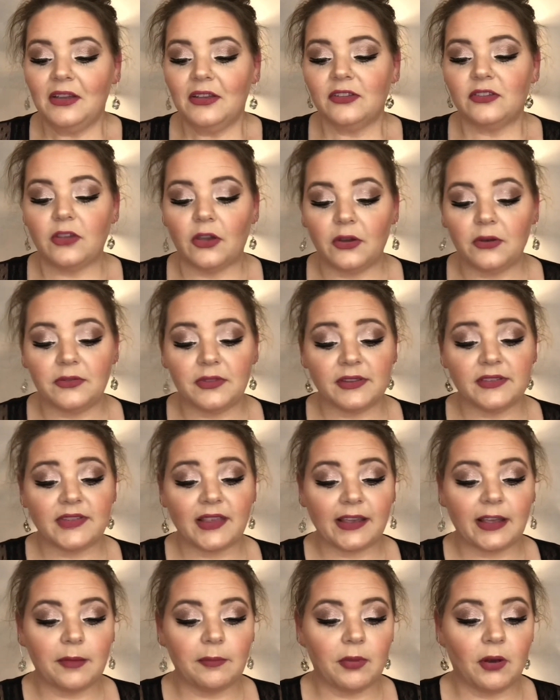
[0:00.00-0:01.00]
So the
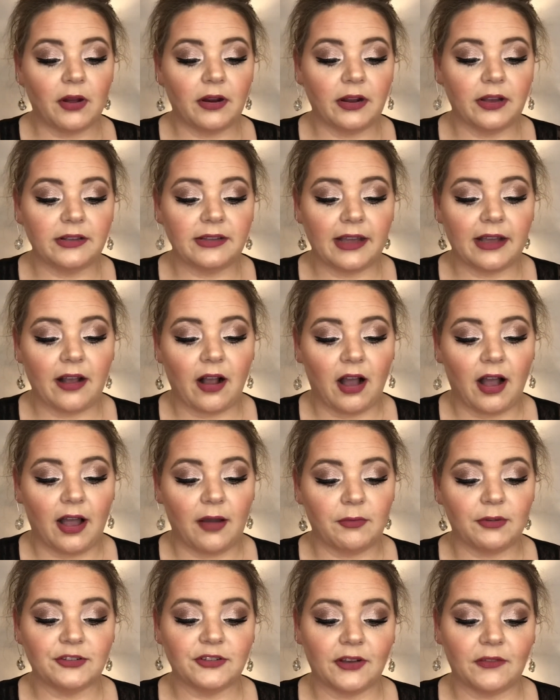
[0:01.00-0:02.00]
second product I
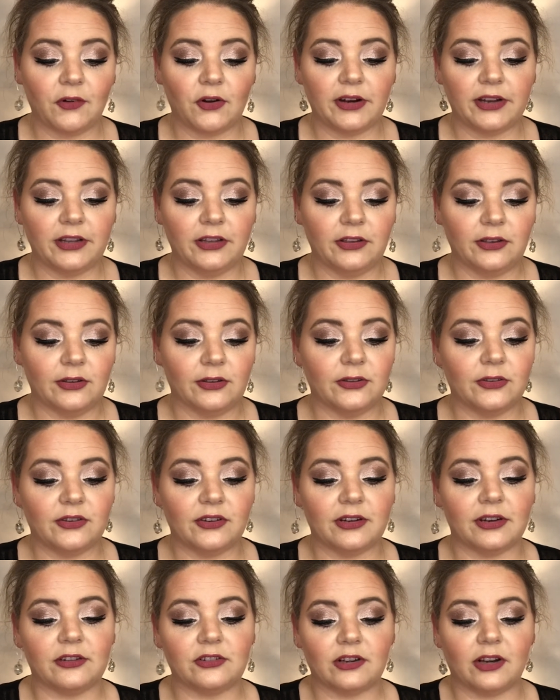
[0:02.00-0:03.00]
got, which I've already used,
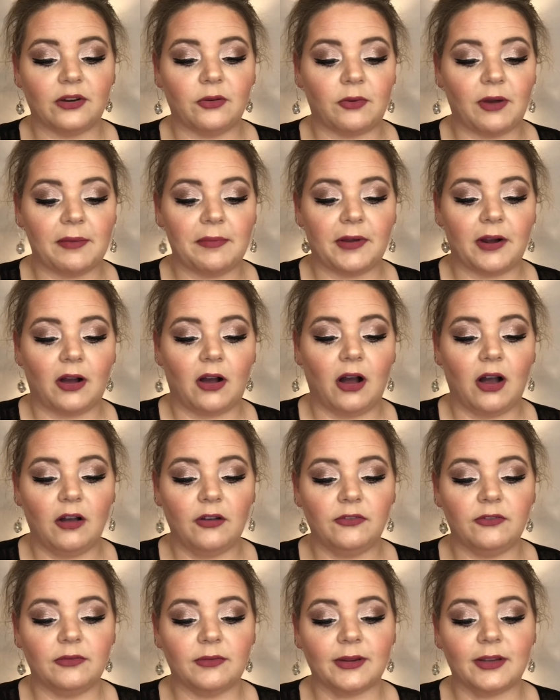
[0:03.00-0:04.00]
and I tried to wipe it
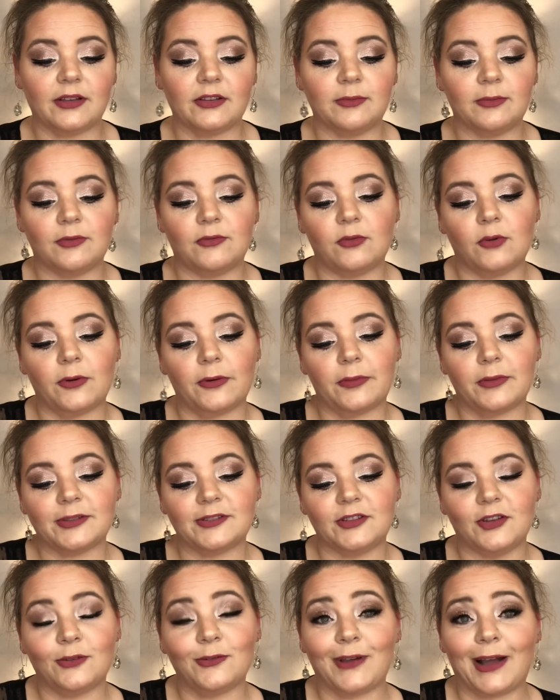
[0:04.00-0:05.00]
off because before it was
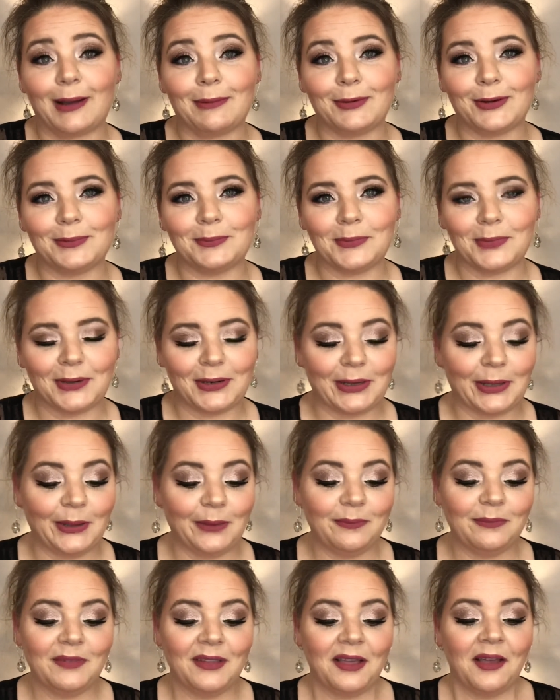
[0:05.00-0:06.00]
so vibrant and pretty,